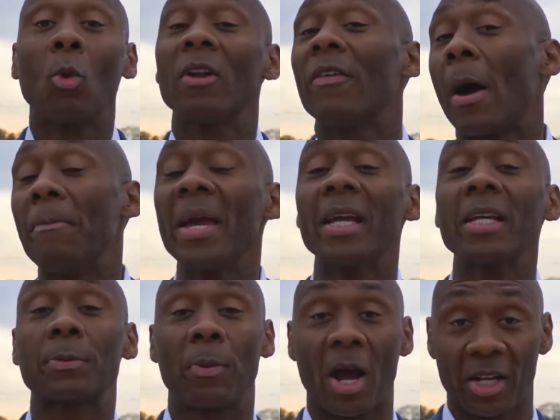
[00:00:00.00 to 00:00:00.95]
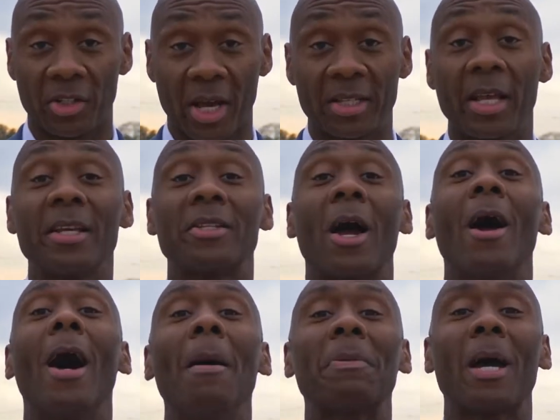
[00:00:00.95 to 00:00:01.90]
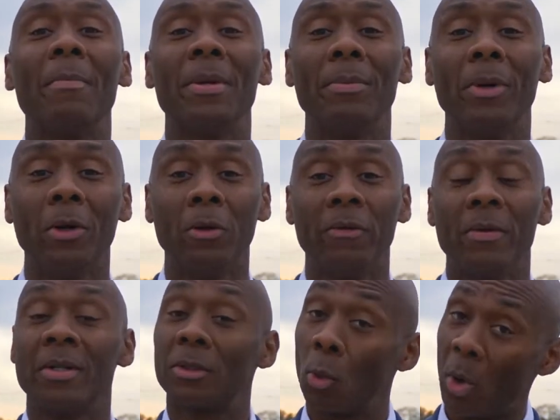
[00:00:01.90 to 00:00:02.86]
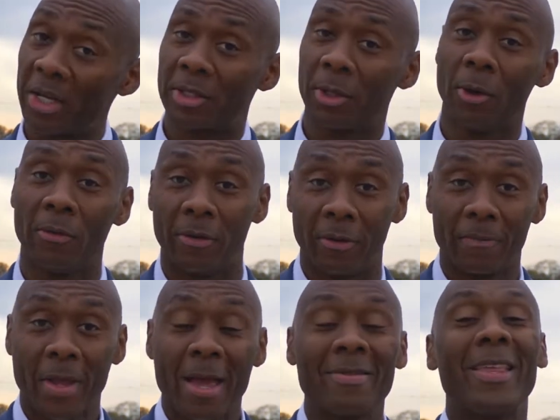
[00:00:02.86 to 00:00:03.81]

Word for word: One of our biggest projects is our upcoming move to West Louisville.